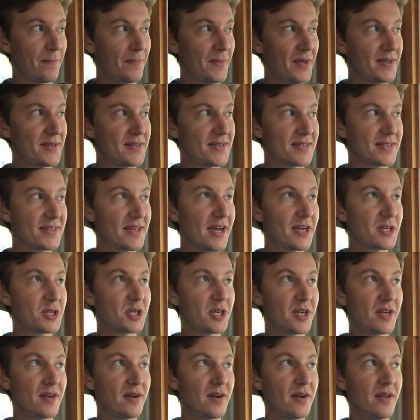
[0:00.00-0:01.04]
a
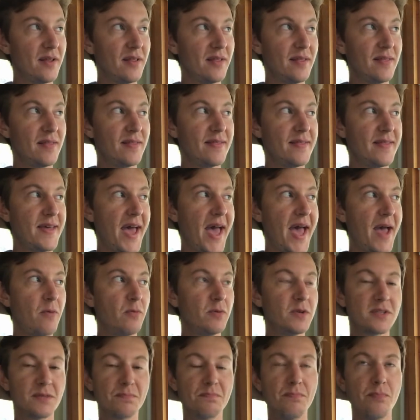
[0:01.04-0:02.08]
discussion that
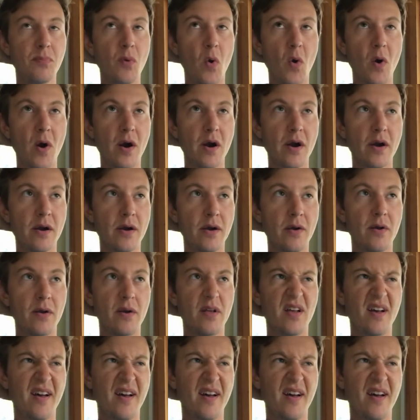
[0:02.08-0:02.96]
was born,